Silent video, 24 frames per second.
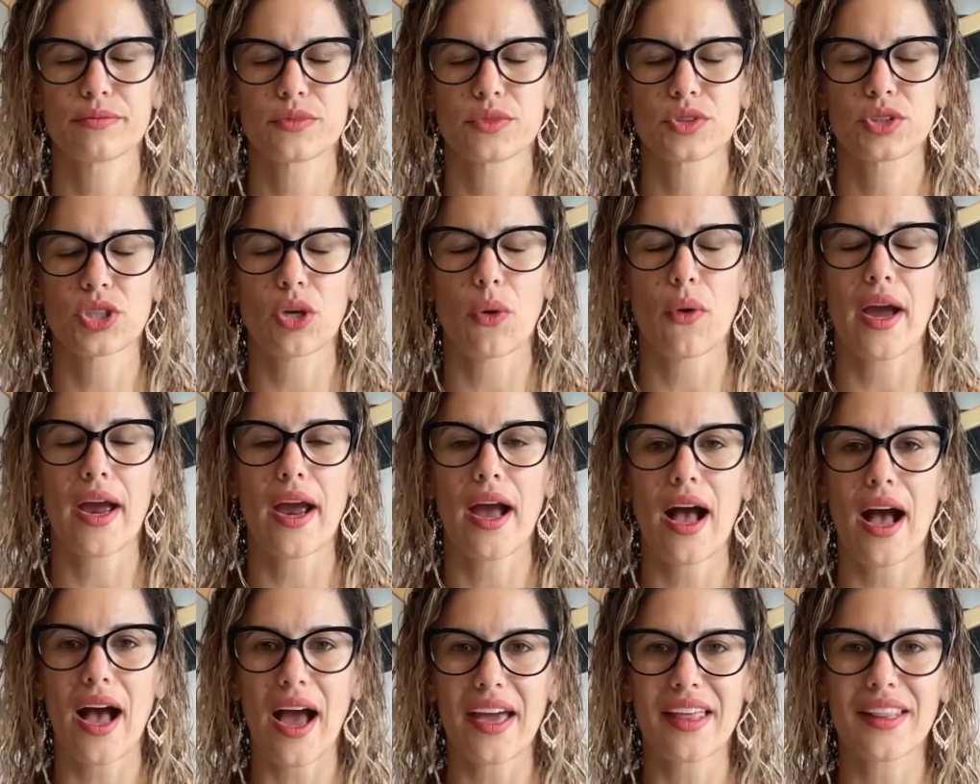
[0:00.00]
So I
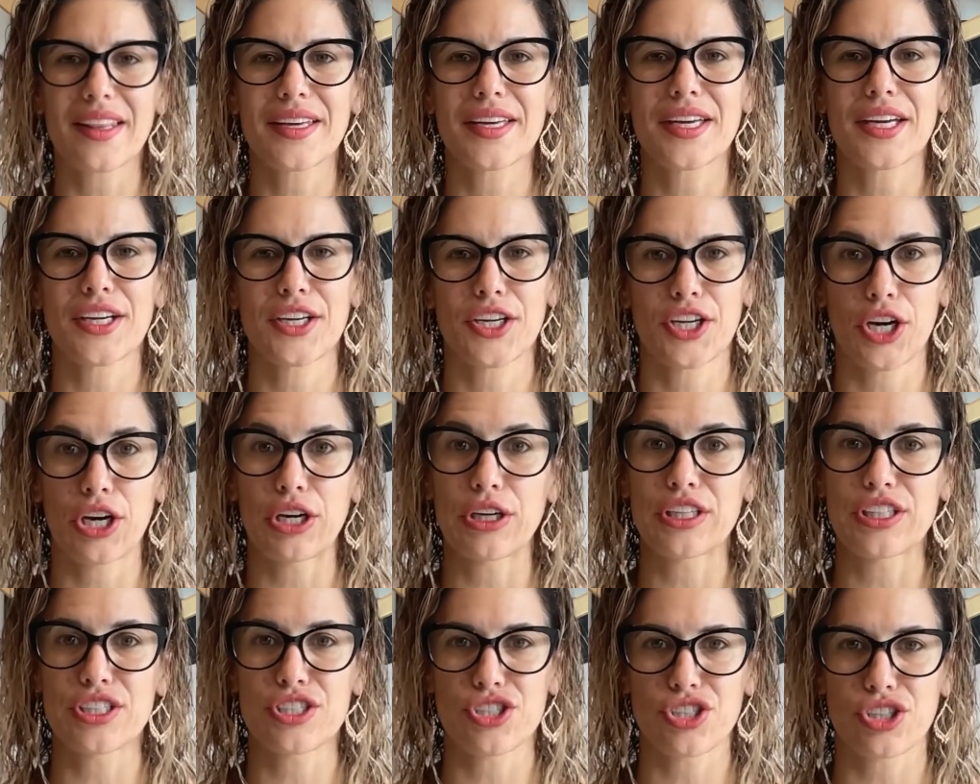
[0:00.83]
highly
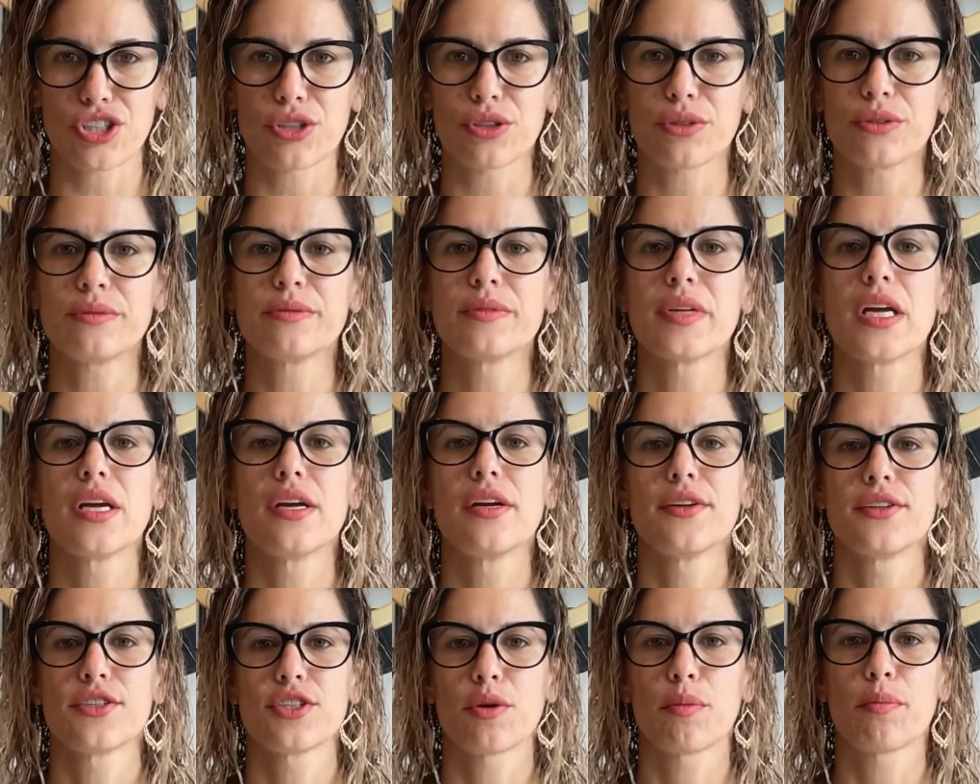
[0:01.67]
encourage you
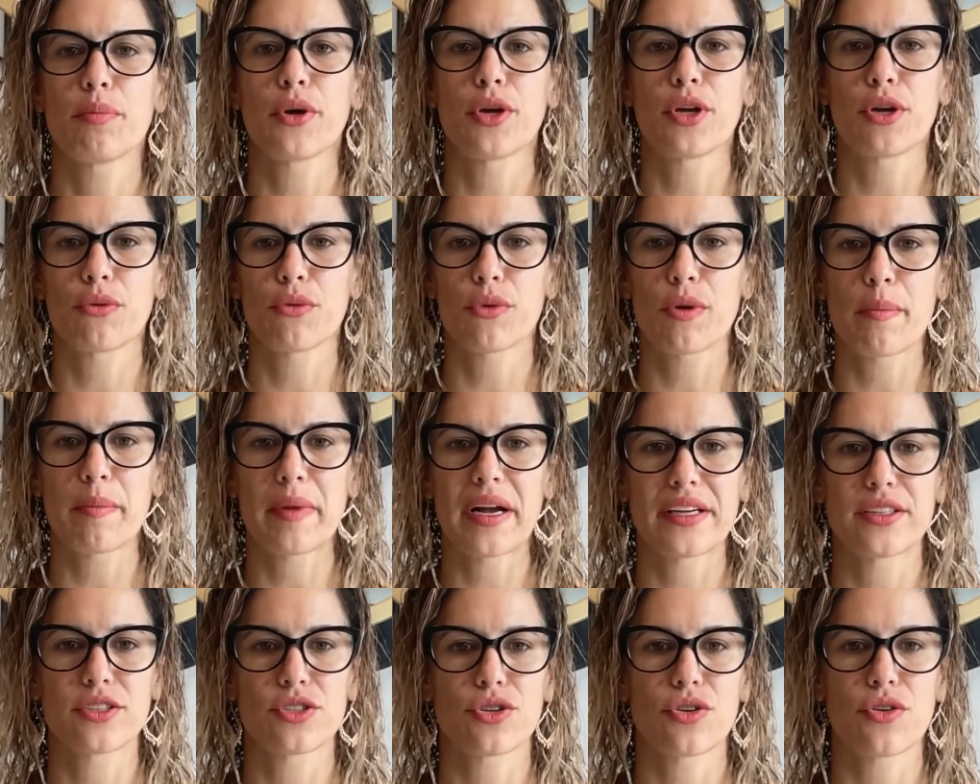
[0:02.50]
to put a
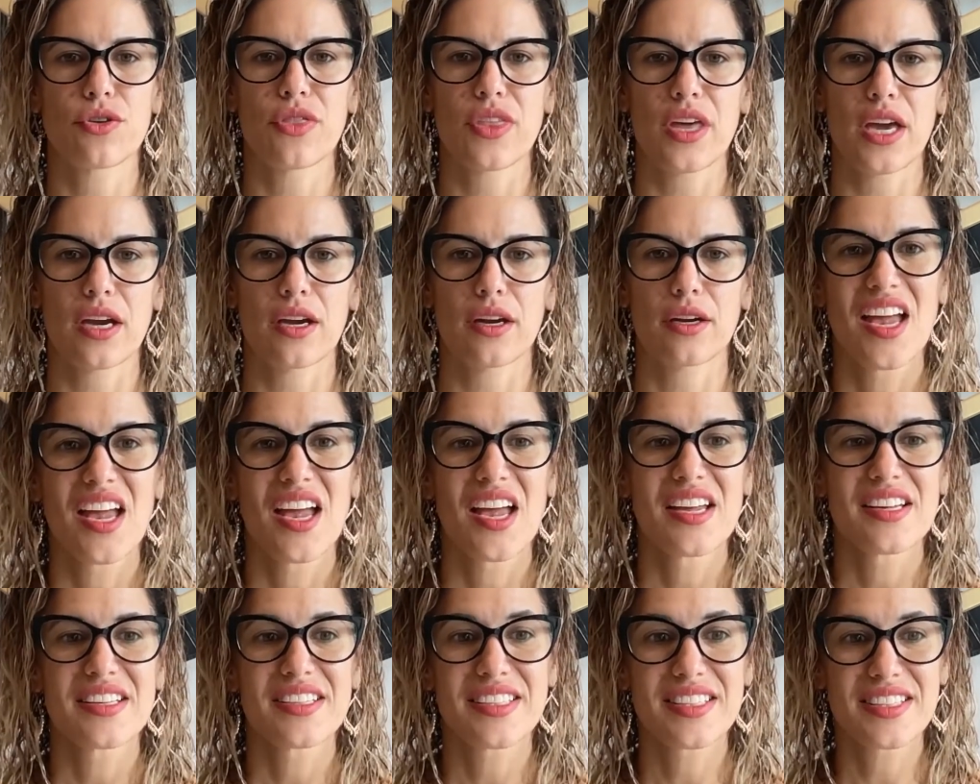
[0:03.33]
reminder there.
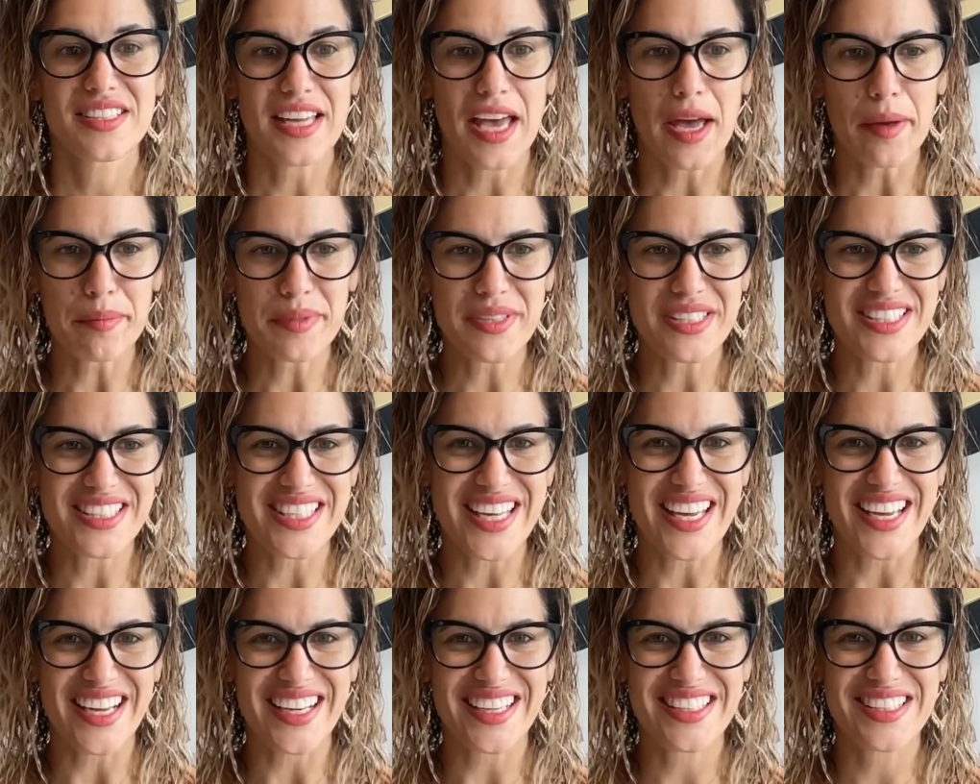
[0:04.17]
Step
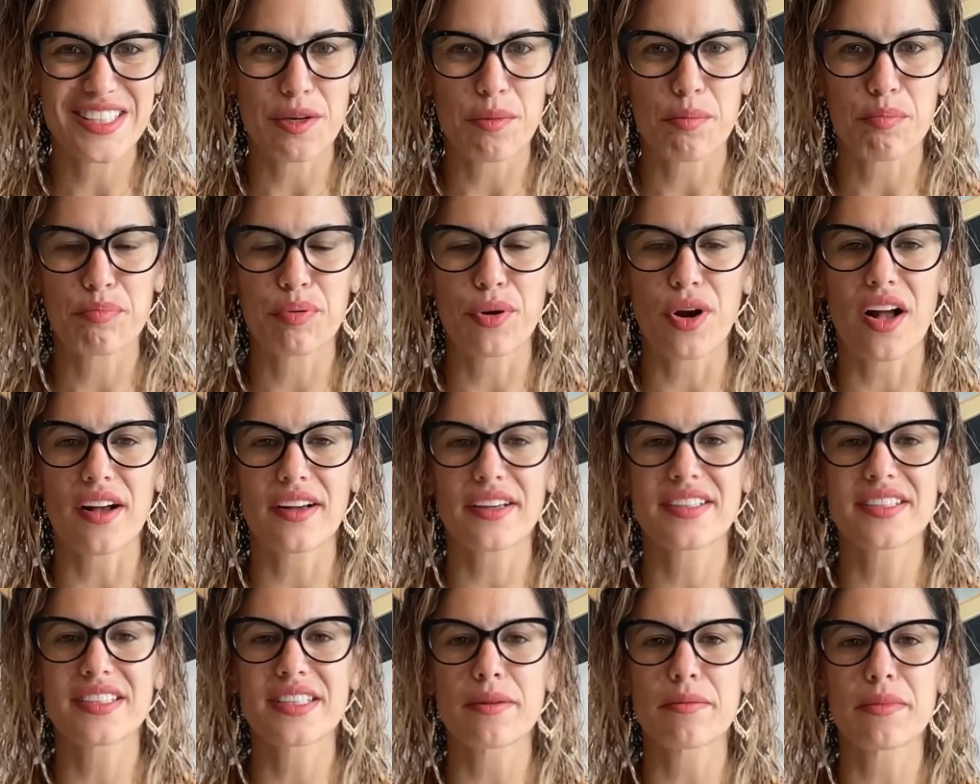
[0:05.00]
six
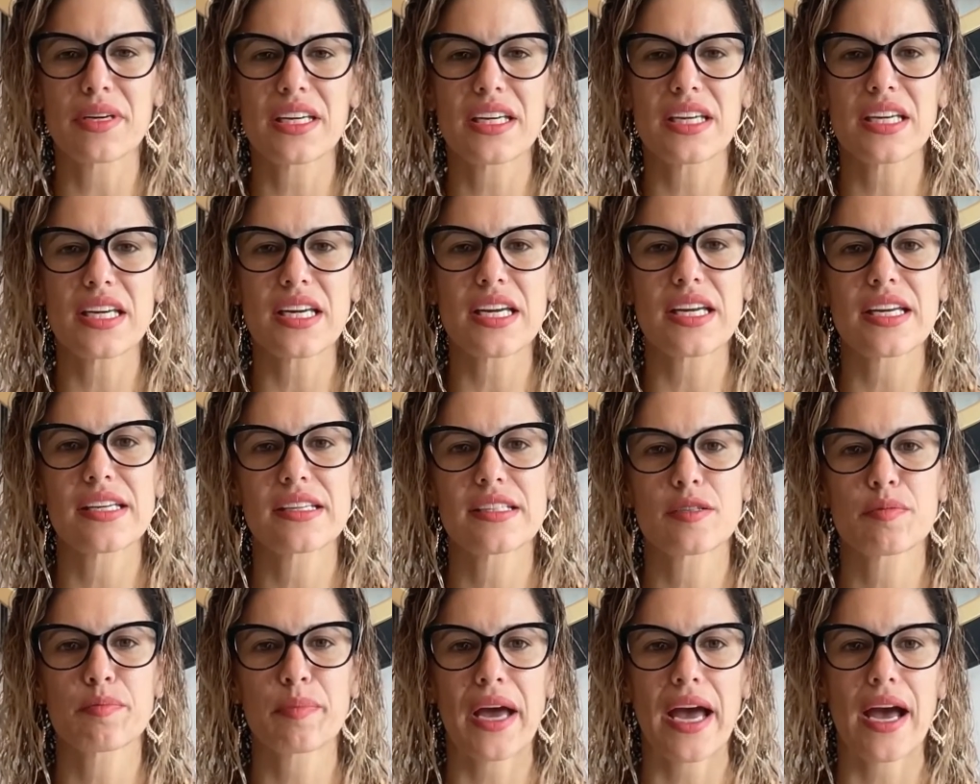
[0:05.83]
proximity is
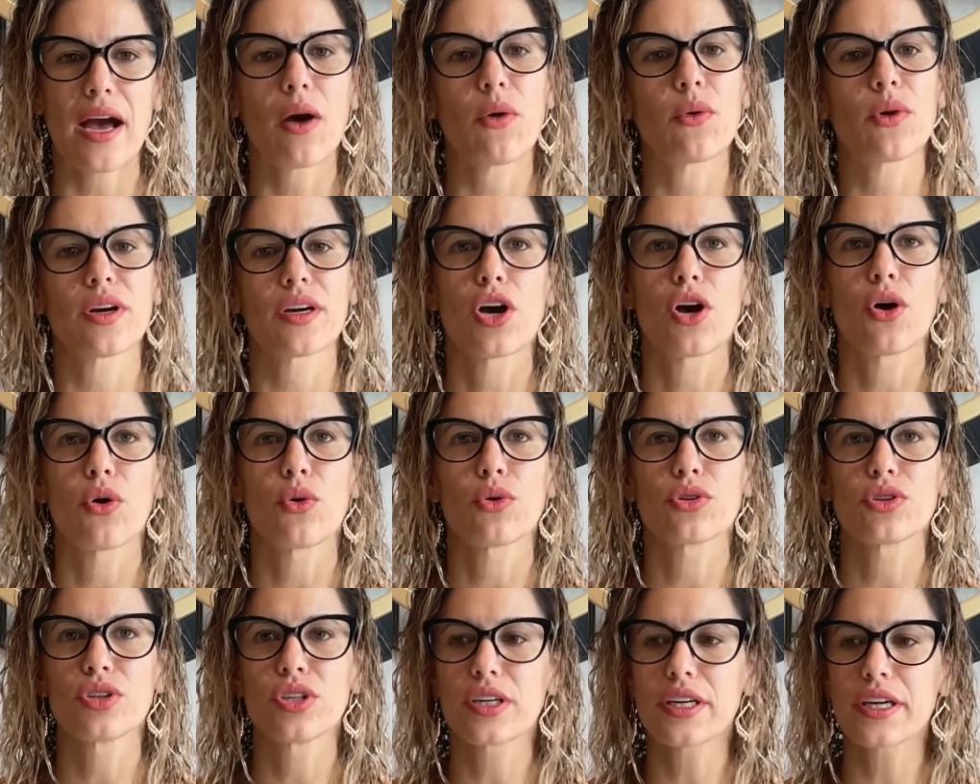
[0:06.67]
power.
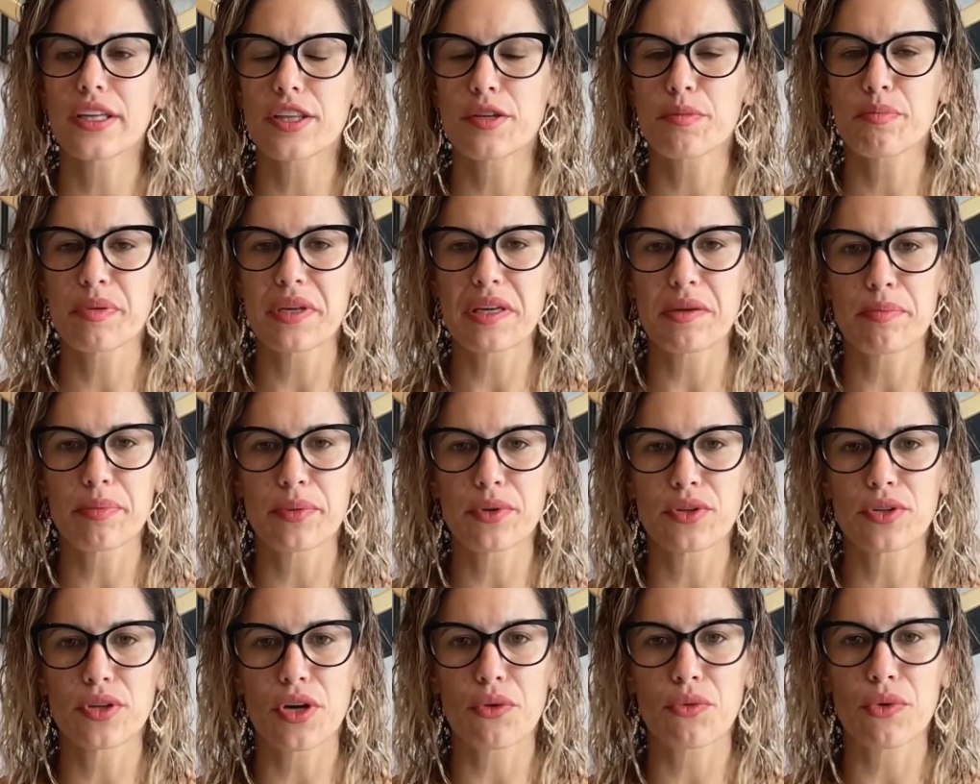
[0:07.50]
Look at the people
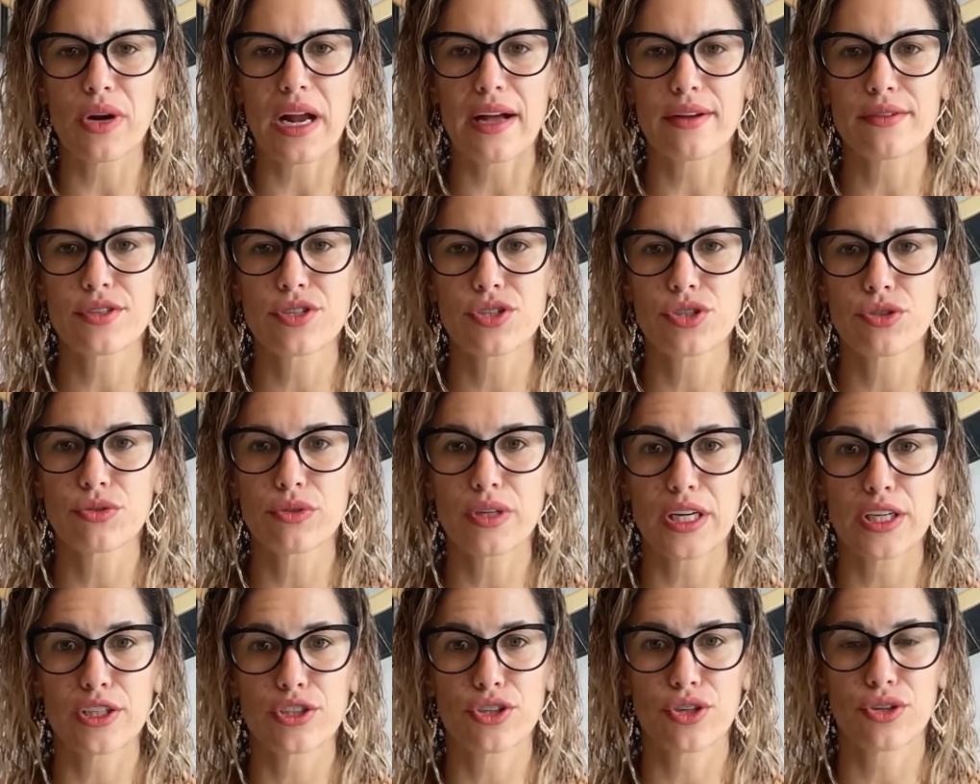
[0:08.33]
around you in
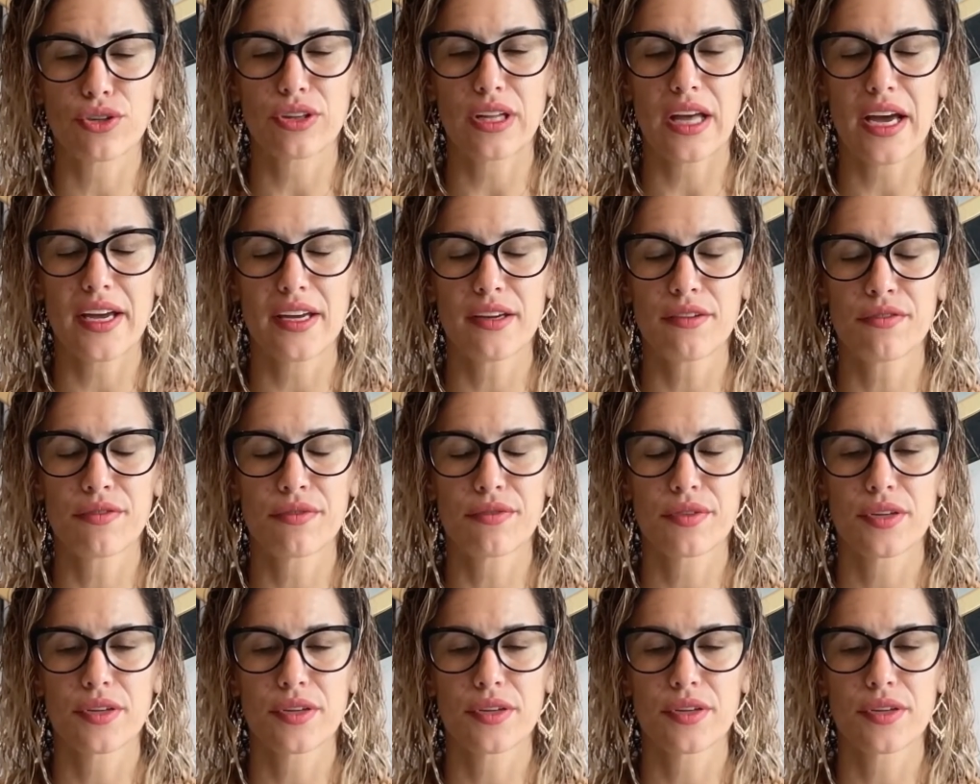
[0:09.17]
your life.